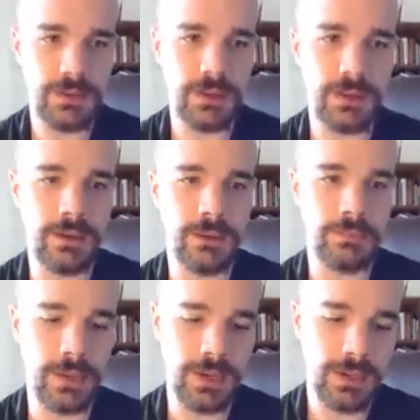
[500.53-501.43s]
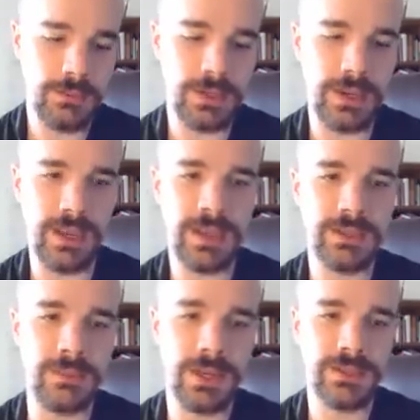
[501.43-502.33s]
Um, I am going to add
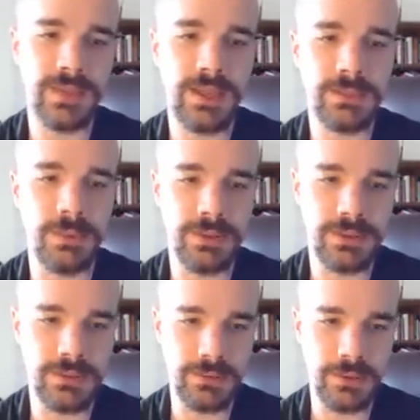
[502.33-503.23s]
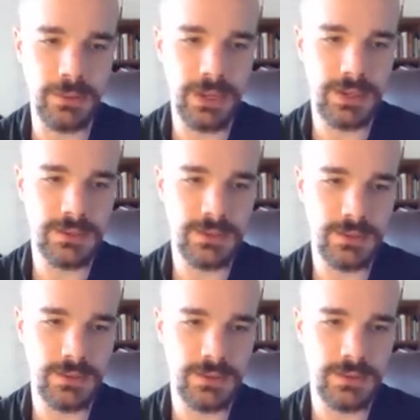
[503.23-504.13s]
to my status bar this little command,
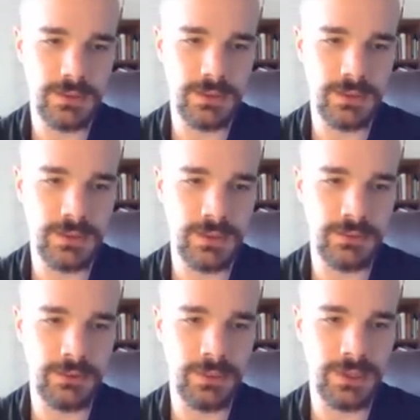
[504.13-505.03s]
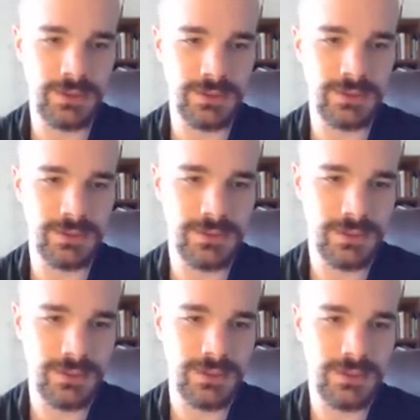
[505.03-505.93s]
uh, i3 blocks,
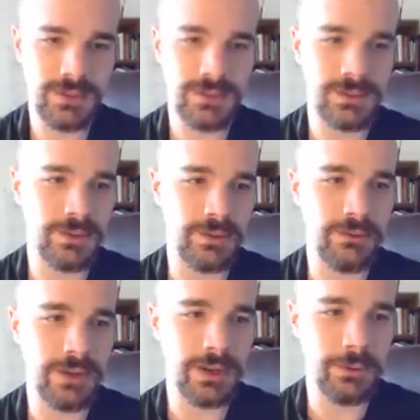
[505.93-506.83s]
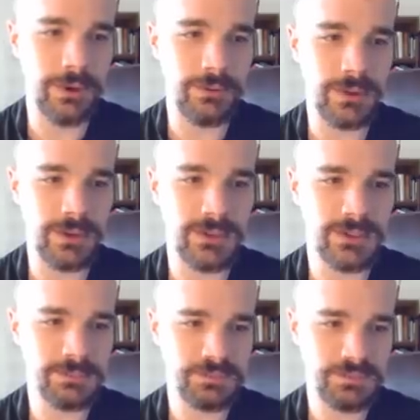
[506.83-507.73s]
totally forgetting where everything is.